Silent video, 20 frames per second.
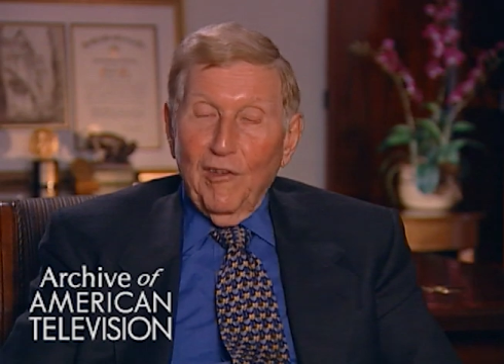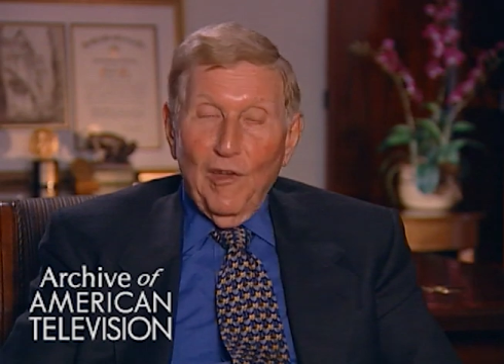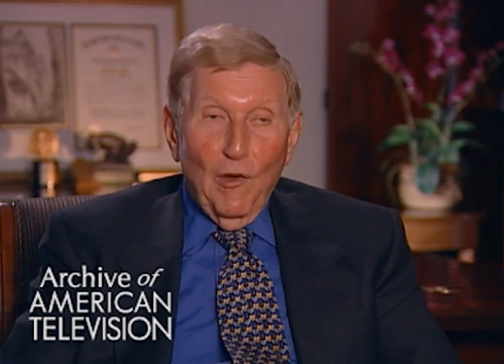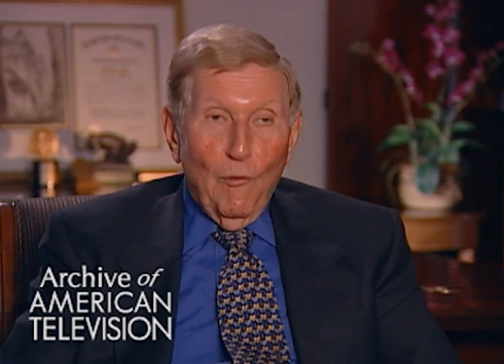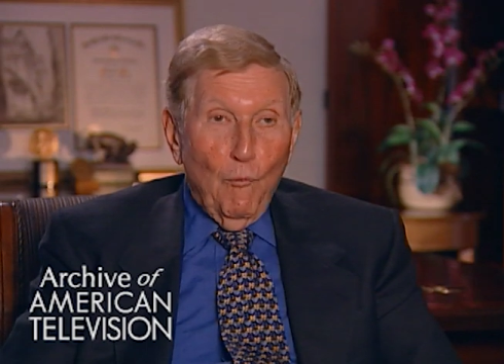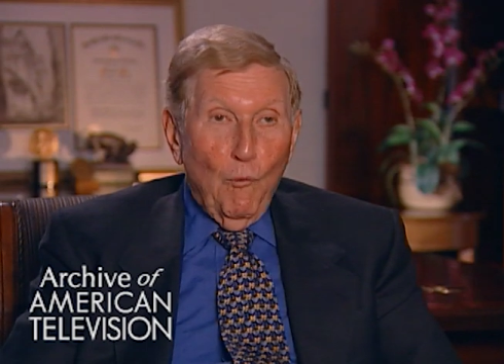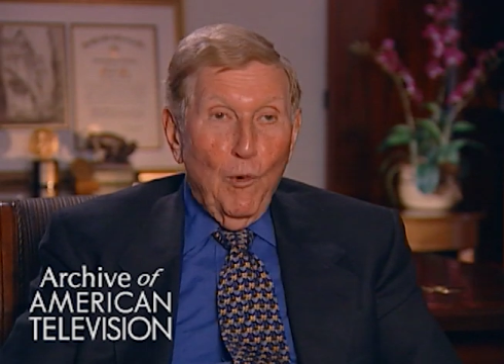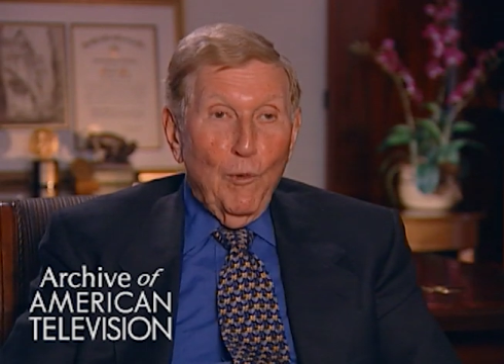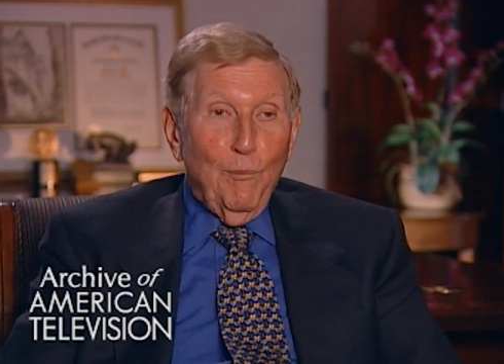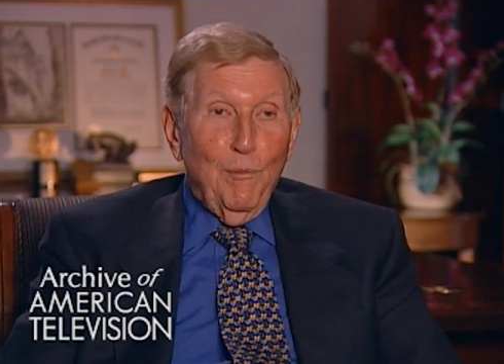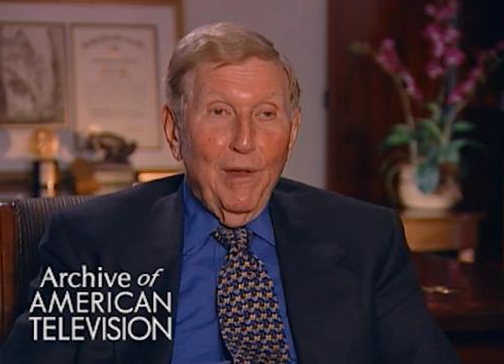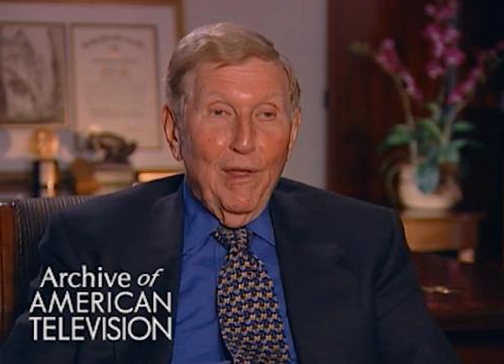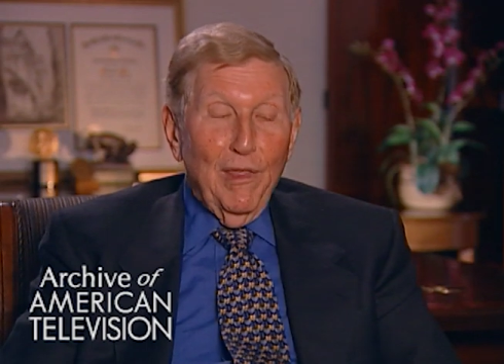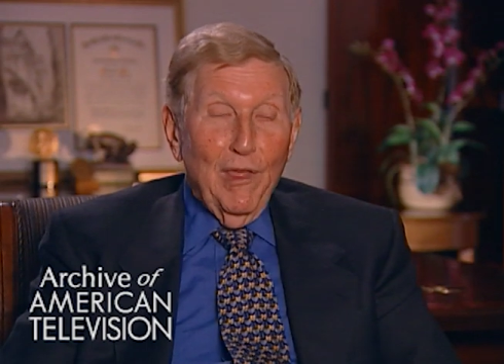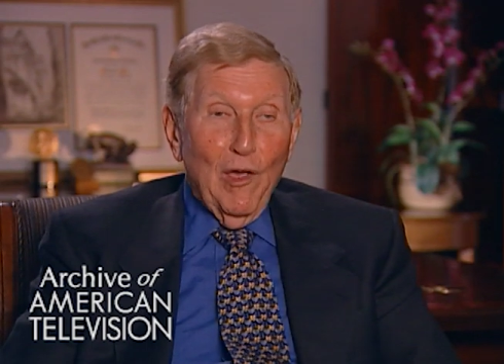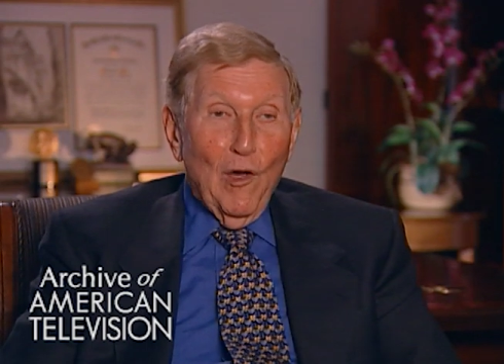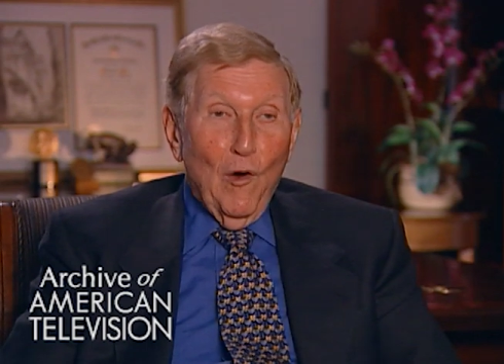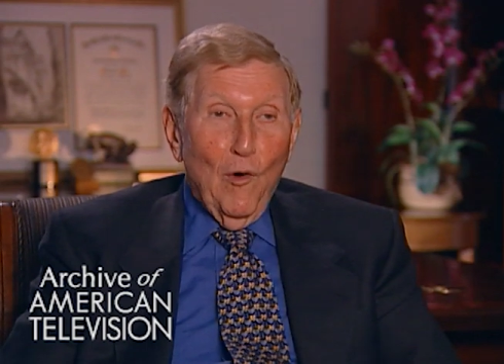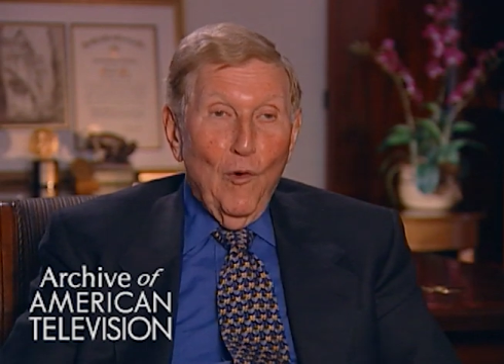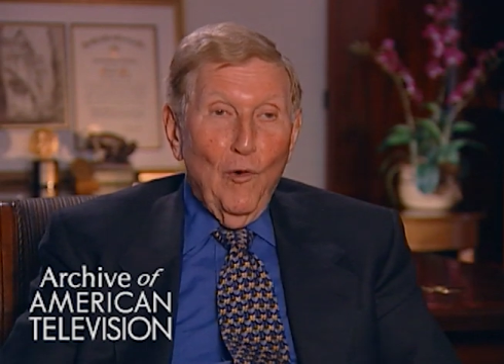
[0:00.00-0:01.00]
it would be
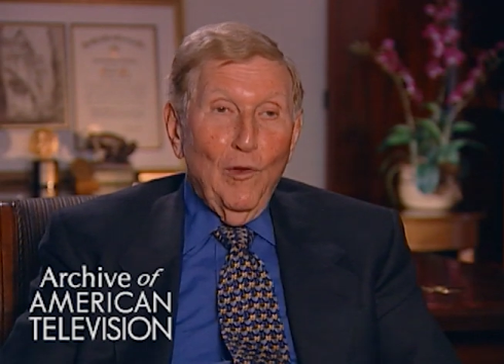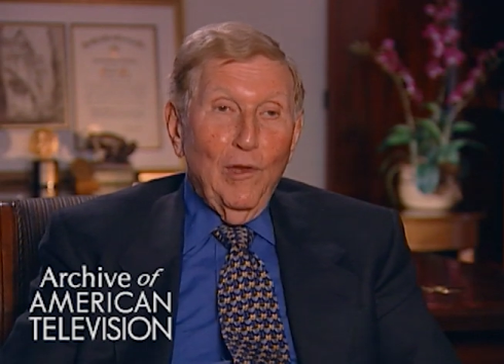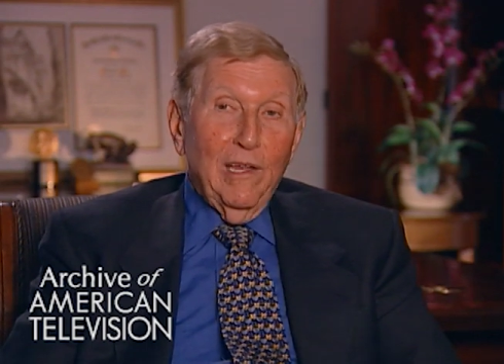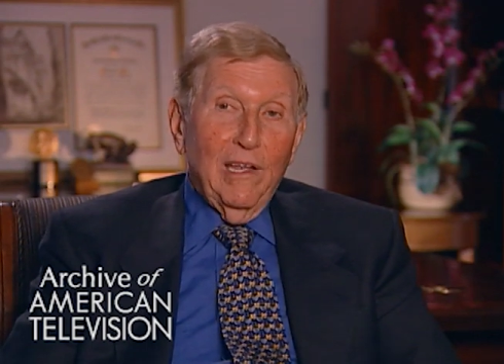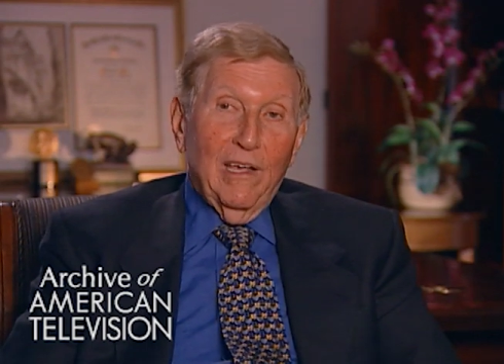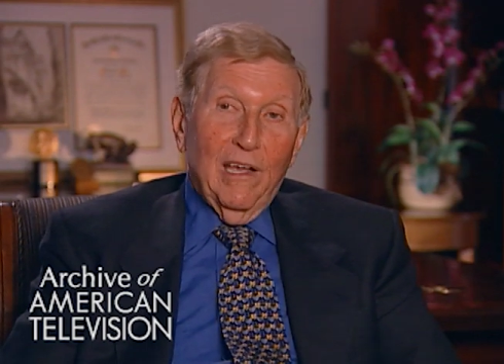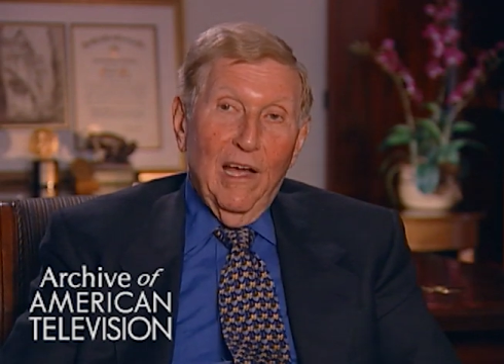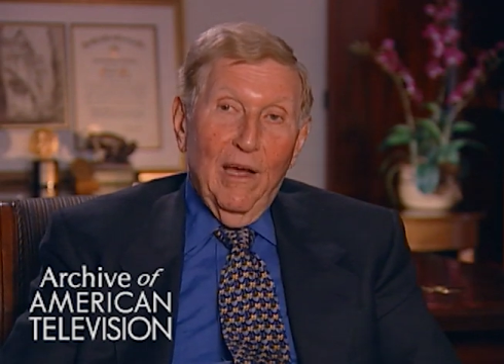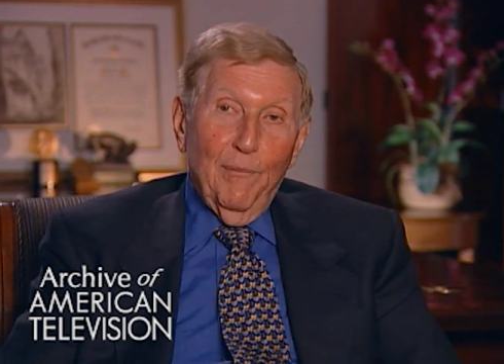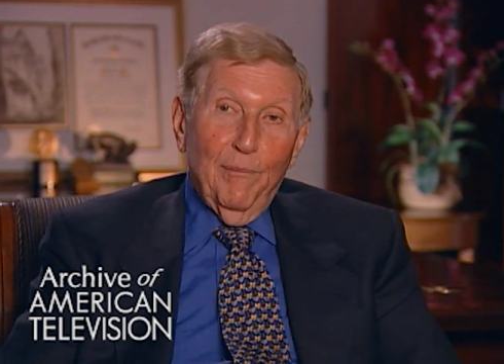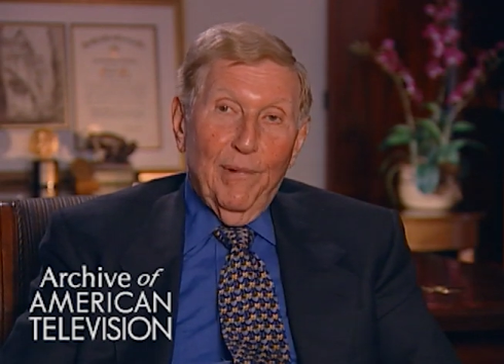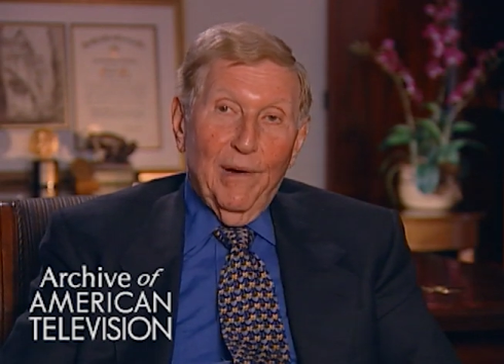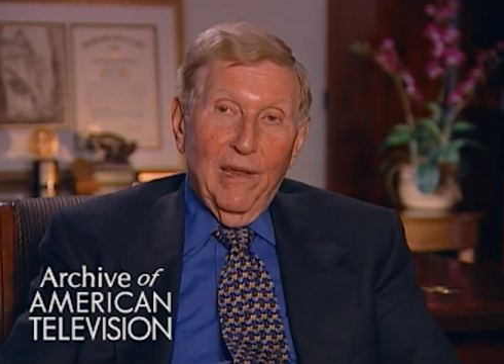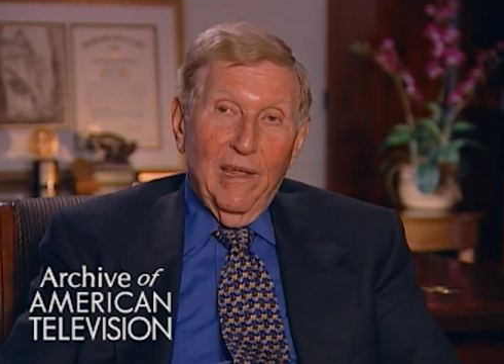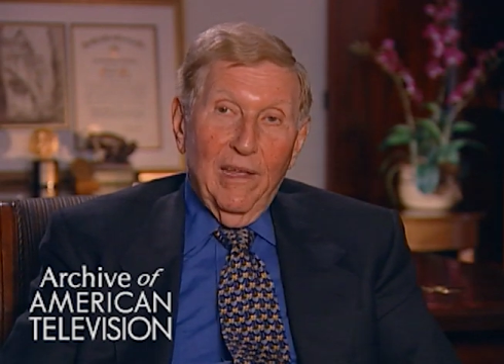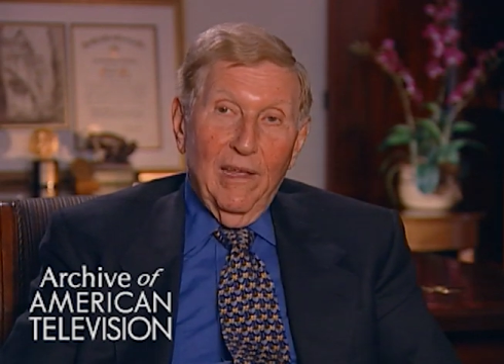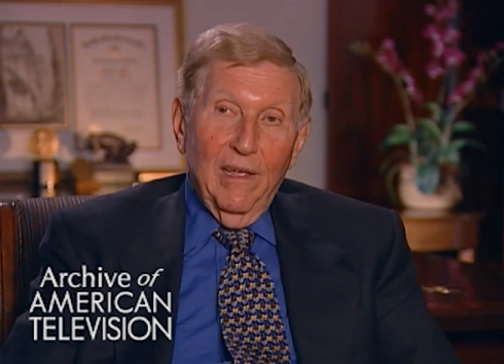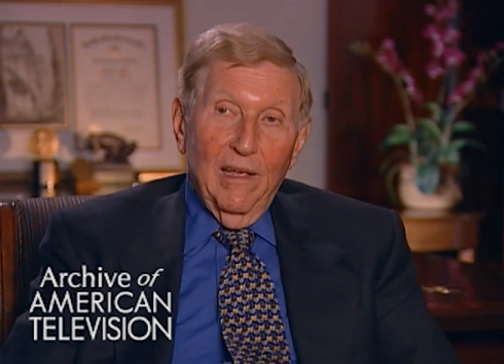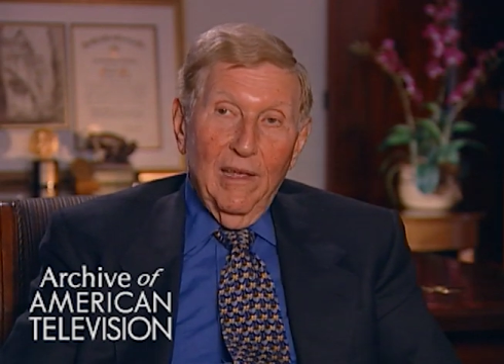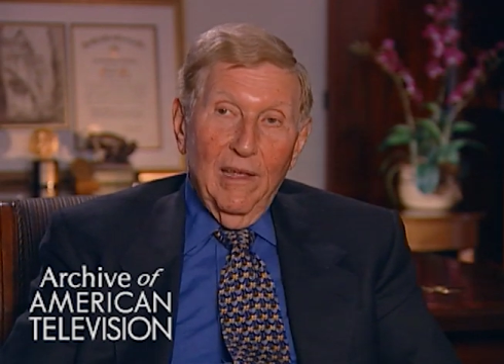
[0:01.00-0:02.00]
the only
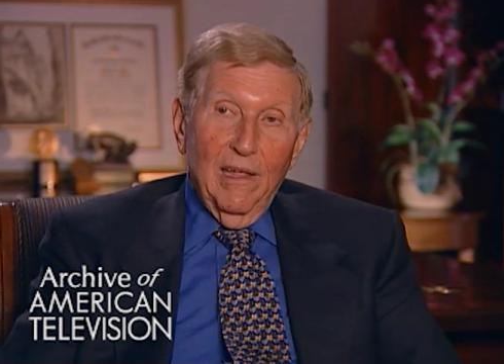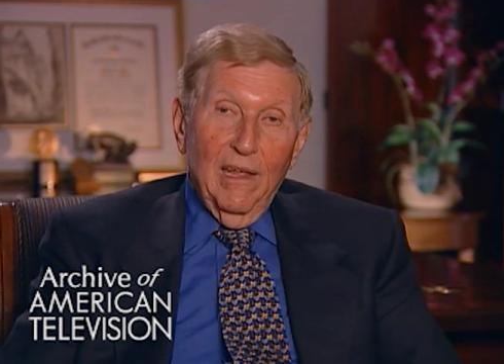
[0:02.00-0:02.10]
company